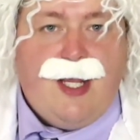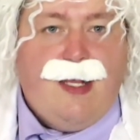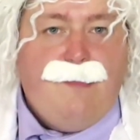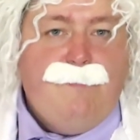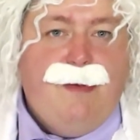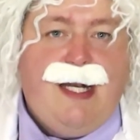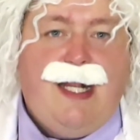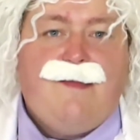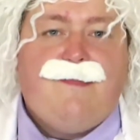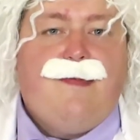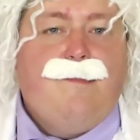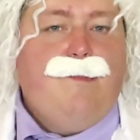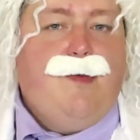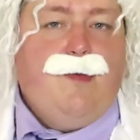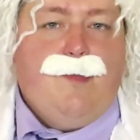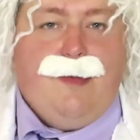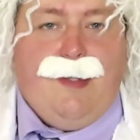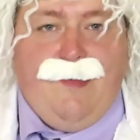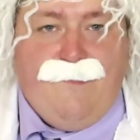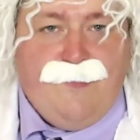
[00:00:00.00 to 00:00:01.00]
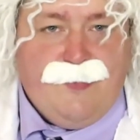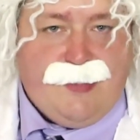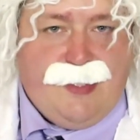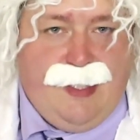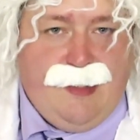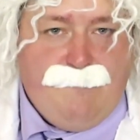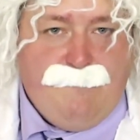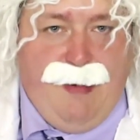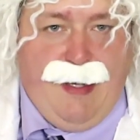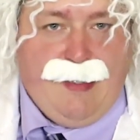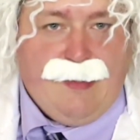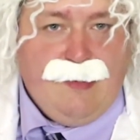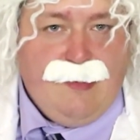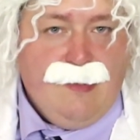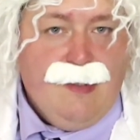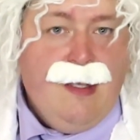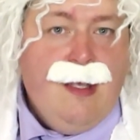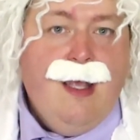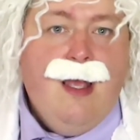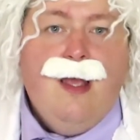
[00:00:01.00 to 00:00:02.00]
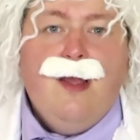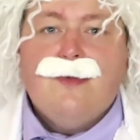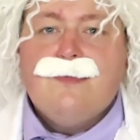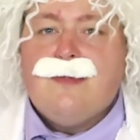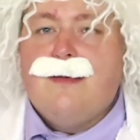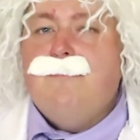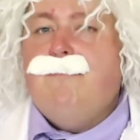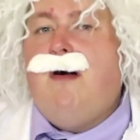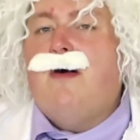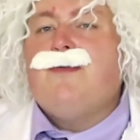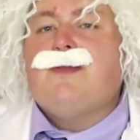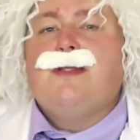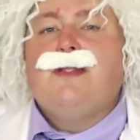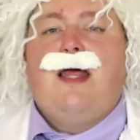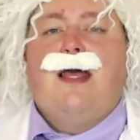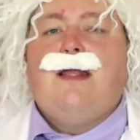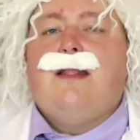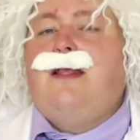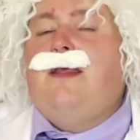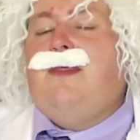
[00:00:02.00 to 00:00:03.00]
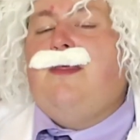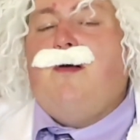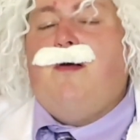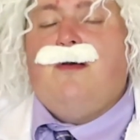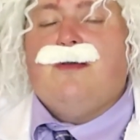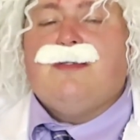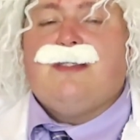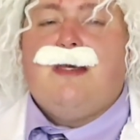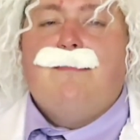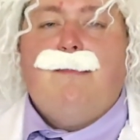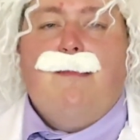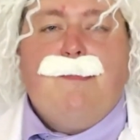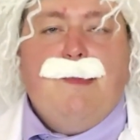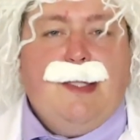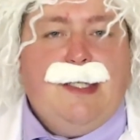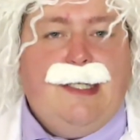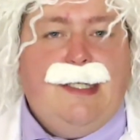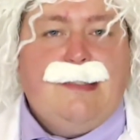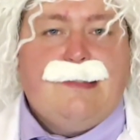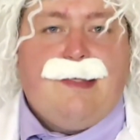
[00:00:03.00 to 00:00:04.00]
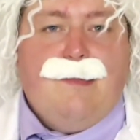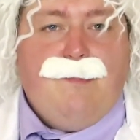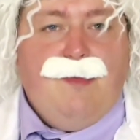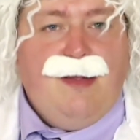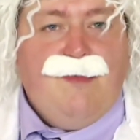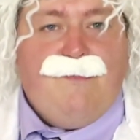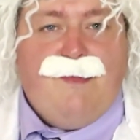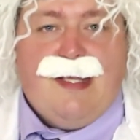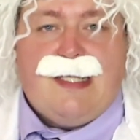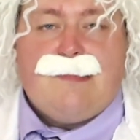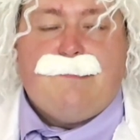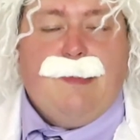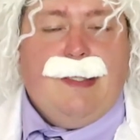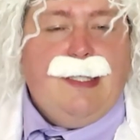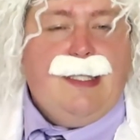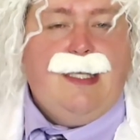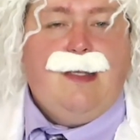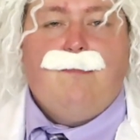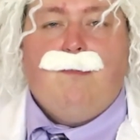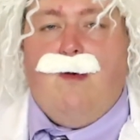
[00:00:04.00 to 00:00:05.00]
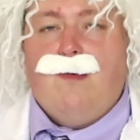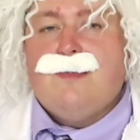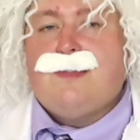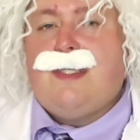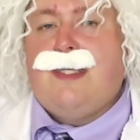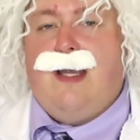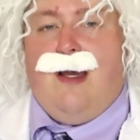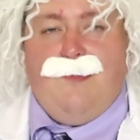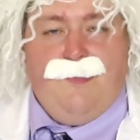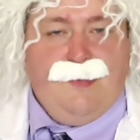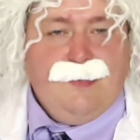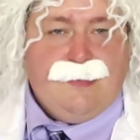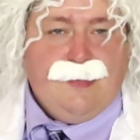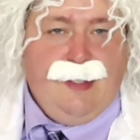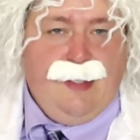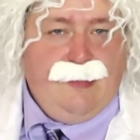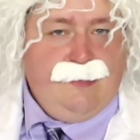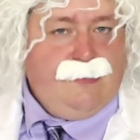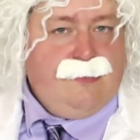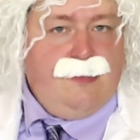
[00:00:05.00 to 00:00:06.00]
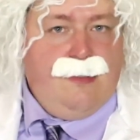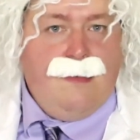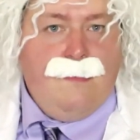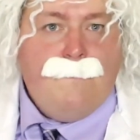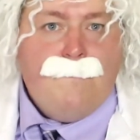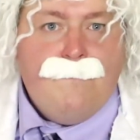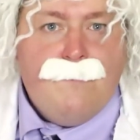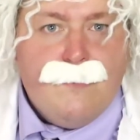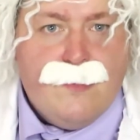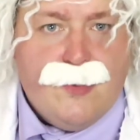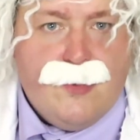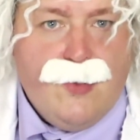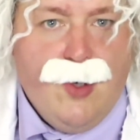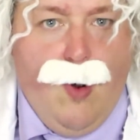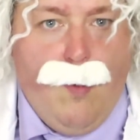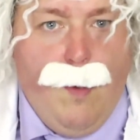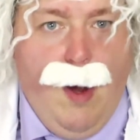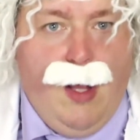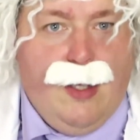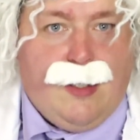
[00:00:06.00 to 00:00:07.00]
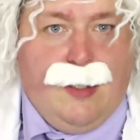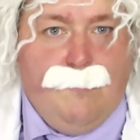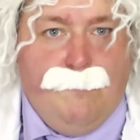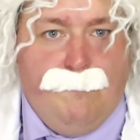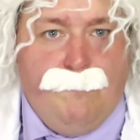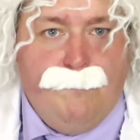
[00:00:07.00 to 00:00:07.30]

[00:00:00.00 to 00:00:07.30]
and many of them you'll never see in battle. So more than likely there are some abilities that will affect speed that you won't see on this list. You're welcome!